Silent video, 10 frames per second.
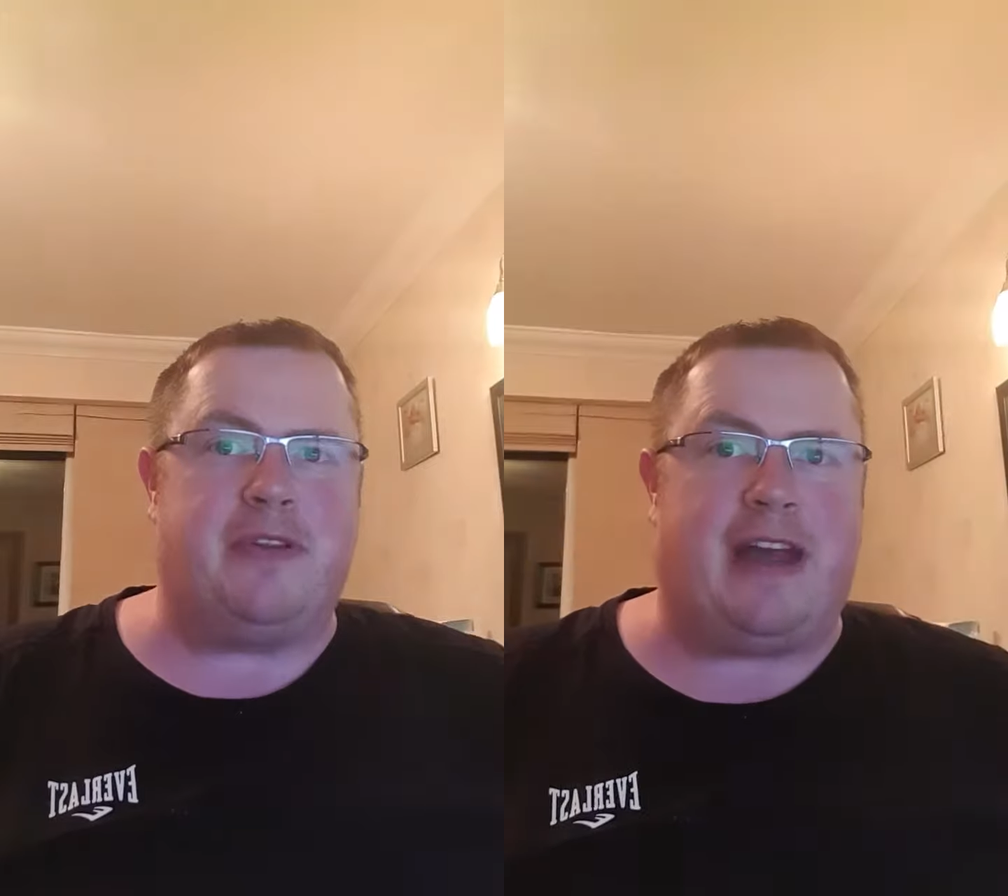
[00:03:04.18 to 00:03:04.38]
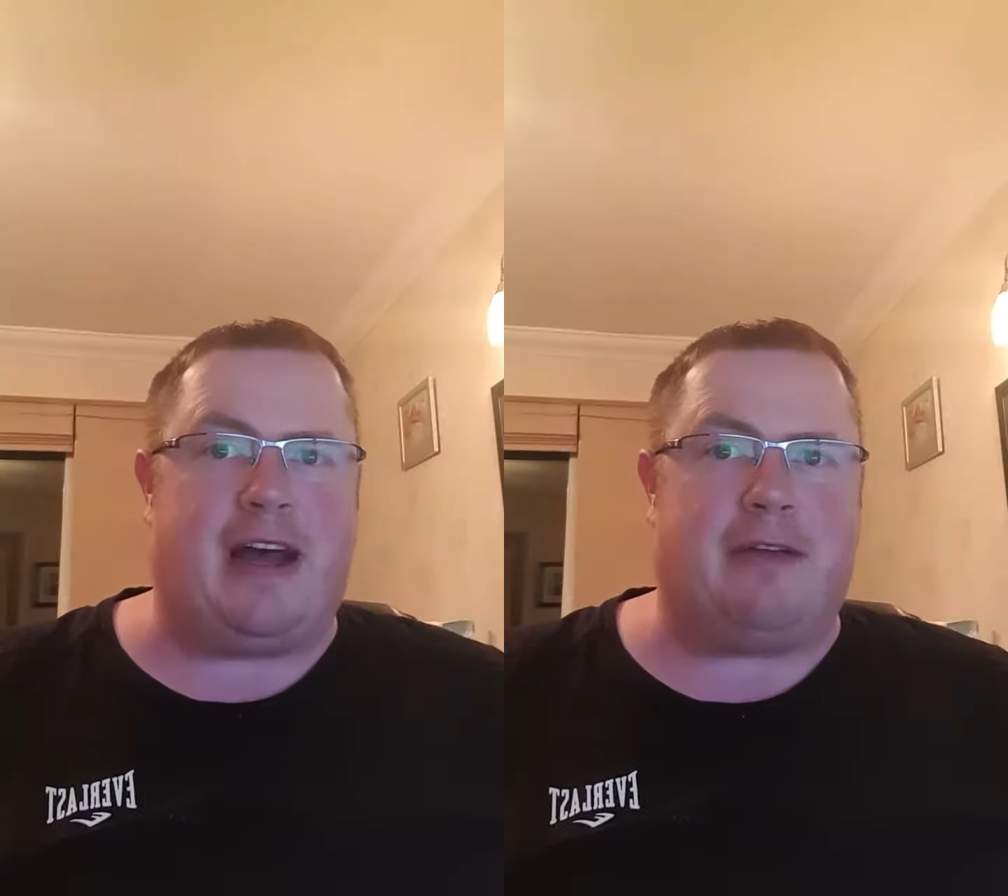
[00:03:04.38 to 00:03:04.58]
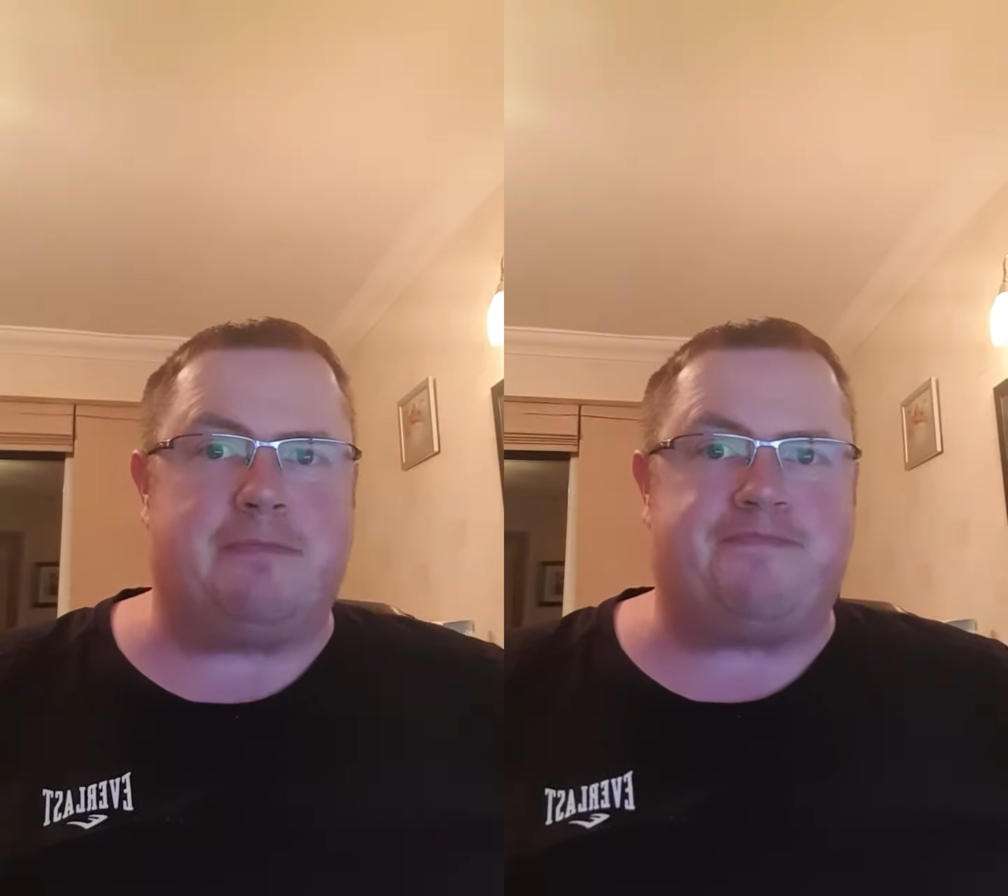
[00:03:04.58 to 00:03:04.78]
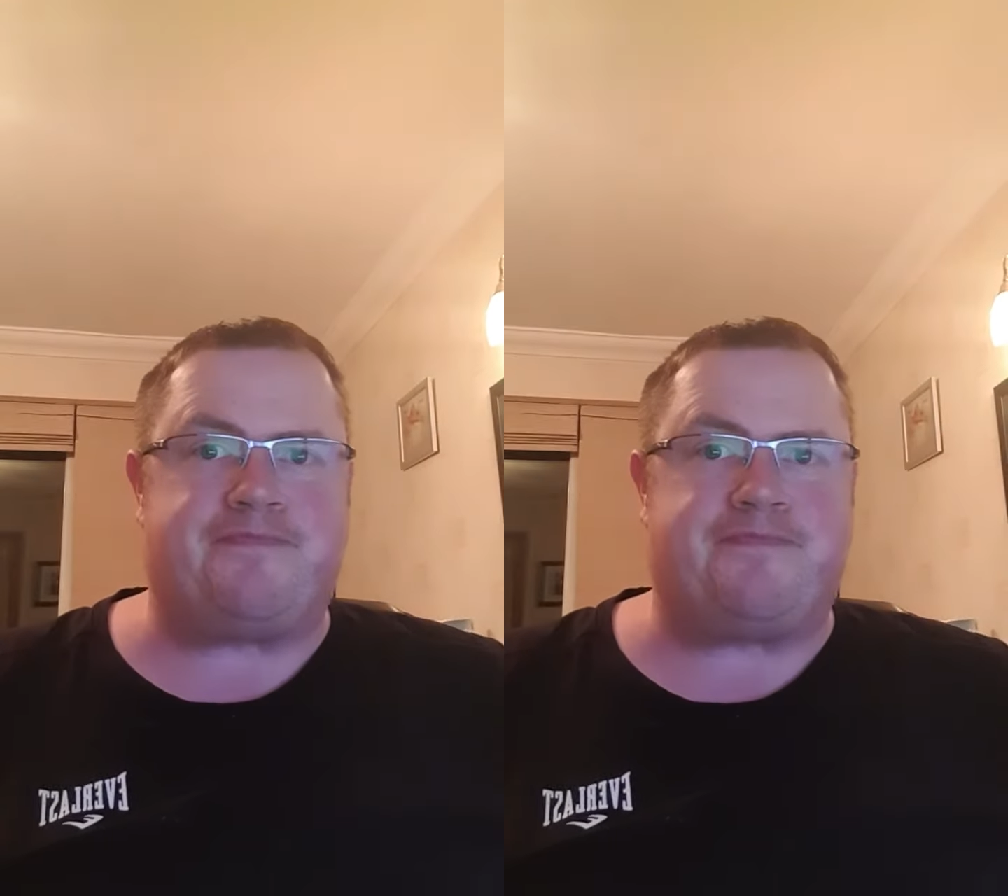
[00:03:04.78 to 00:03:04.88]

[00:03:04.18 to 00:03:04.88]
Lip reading: down